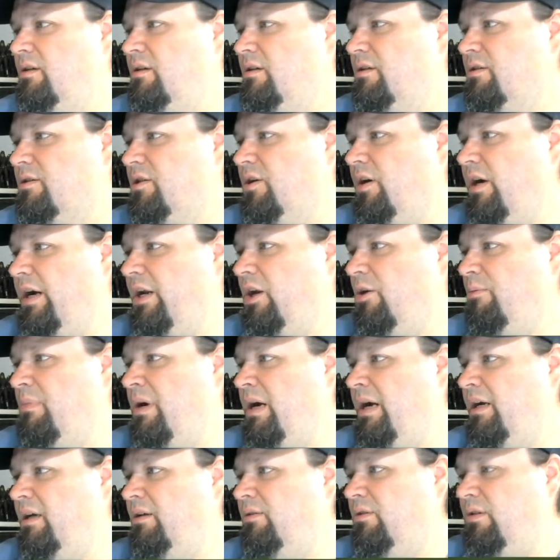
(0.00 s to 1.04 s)
So I don't
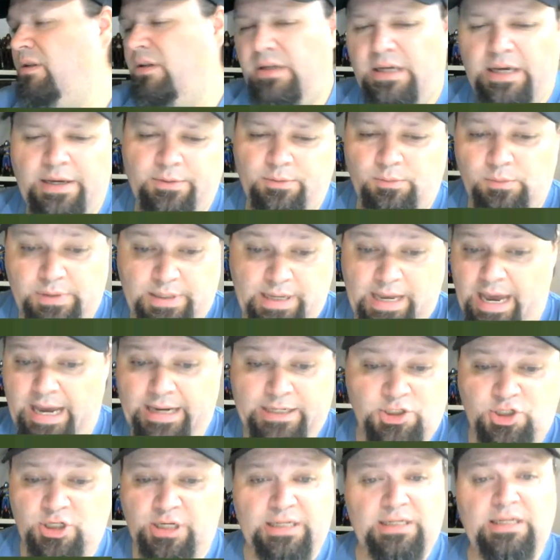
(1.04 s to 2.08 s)
mind. I
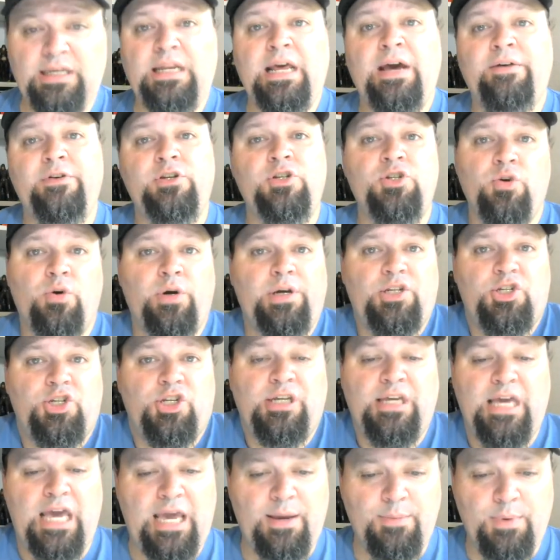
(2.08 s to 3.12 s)
didn't have a choice. She
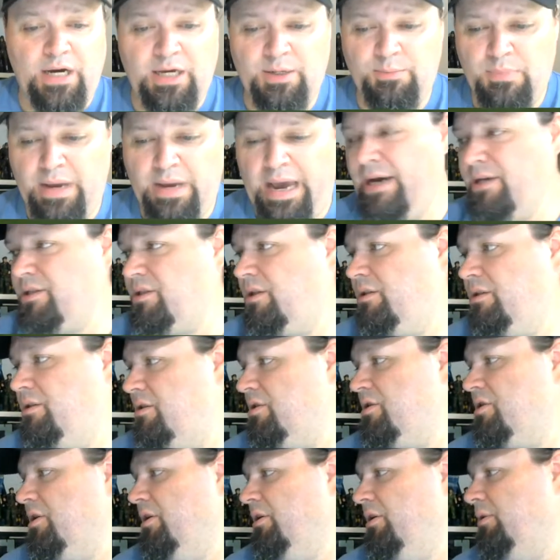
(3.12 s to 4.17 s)
came unmasked.
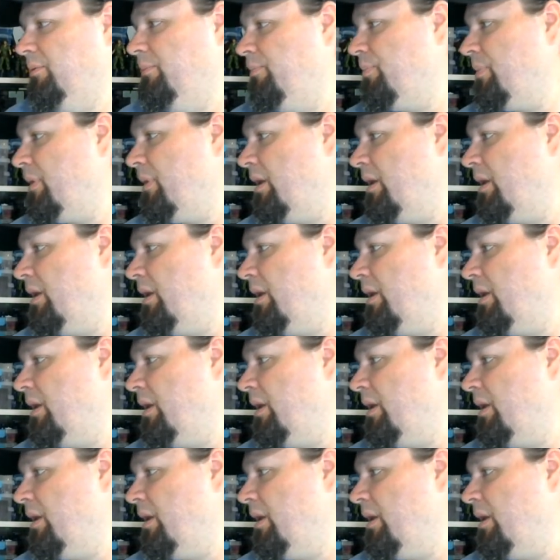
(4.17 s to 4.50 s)
So